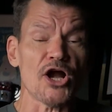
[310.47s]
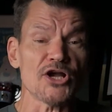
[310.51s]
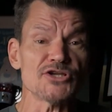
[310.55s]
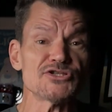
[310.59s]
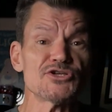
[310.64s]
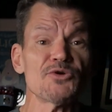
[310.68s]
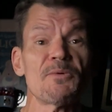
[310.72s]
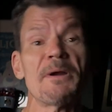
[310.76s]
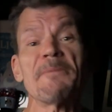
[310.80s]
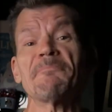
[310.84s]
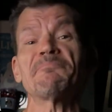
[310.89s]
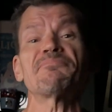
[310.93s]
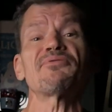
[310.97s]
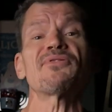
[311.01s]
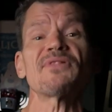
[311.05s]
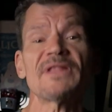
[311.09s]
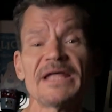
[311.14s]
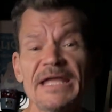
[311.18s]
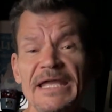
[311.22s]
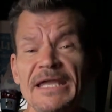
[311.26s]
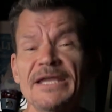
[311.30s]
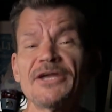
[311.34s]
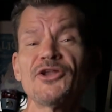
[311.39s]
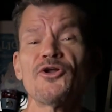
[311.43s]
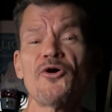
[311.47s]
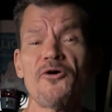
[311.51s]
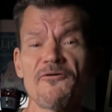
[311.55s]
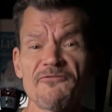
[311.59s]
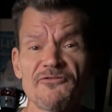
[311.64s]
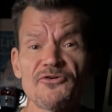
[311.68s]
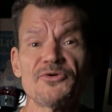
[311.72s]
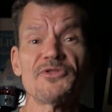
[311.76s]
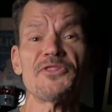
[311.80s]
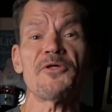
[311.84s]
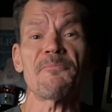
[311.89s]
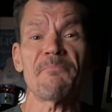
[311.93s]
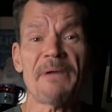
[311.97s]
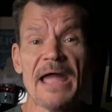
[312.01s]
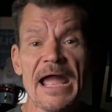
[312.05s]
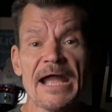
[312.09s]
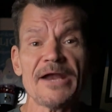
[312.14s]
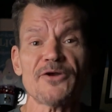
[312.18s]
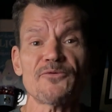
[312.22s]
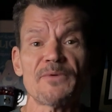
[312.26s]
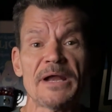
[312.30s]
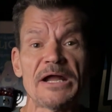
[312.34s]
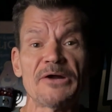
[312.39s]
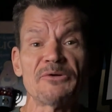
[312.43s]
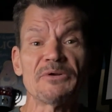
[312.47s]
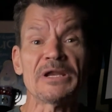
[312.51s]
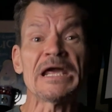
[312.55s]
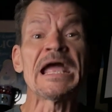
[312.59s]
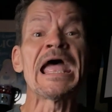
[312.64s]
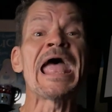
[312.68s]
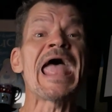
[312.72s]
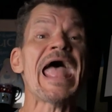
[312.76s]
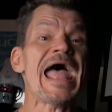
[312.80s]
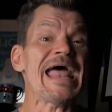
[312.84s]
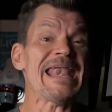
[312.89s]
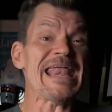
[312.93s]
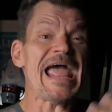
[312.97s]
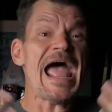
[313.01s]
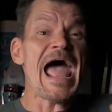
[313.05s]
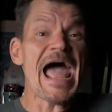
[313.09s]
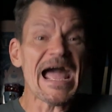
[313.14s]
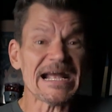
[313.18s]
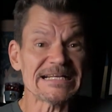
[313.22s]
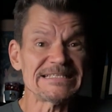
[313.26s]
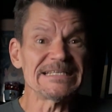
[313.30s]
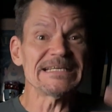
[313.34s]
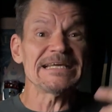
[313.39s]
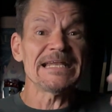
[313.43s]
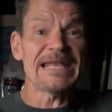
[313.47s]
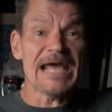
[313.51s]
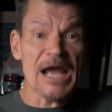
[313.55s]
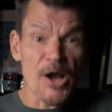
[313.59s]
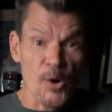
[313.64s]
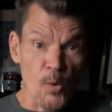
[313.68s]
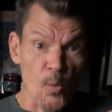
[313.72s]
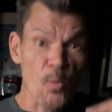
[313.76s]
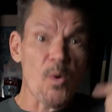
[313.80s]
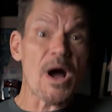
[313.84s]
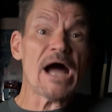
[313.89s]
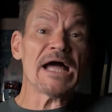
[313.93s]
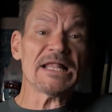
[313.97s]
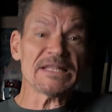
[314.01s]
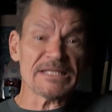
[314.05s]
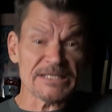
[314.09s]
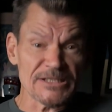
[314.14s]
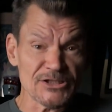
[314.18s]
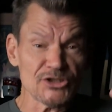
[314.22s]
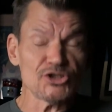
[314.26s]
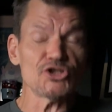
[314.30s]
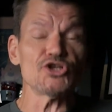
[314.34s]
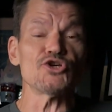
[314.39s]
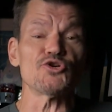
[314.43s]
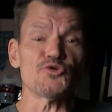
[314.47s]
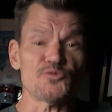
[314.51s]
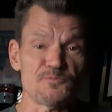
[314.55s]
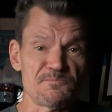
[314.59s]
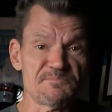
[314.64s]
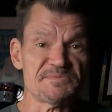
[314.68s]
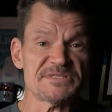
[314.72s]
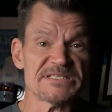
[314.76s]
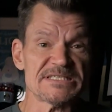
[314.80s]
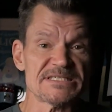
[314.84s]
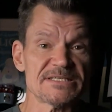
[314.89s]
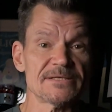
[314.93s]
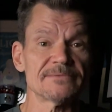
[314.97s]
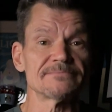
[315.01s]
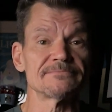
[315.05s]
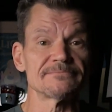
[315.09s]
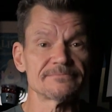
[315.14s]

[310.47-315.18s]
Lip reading: So I'm playing it over in the background and acting it out while it loops.